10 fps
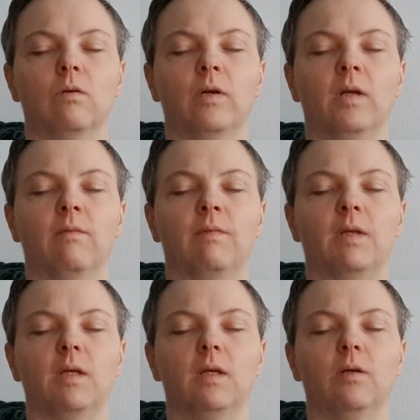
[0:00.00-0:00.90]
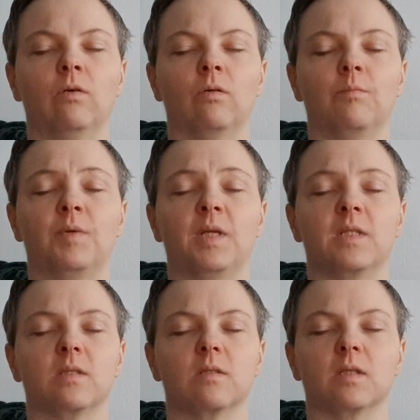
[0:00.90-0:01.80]
or heavy or
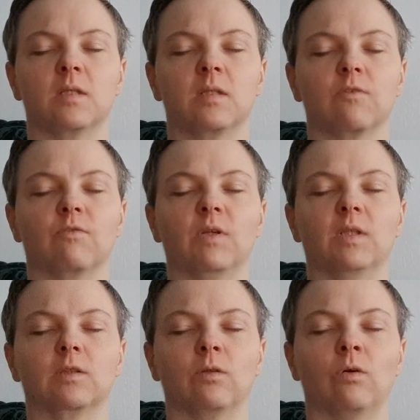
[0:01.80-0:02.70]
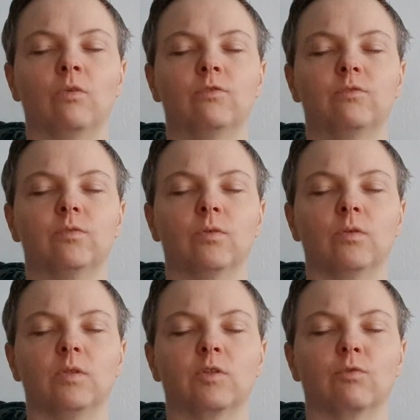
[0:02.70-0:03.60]
places that just feels off
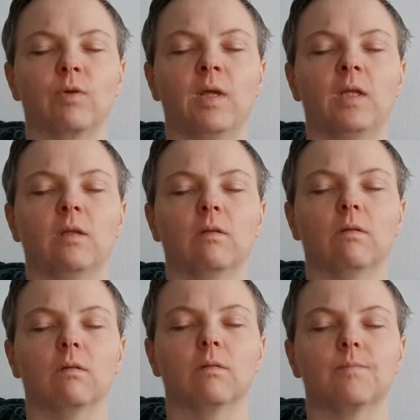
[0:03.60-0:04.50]
or strained.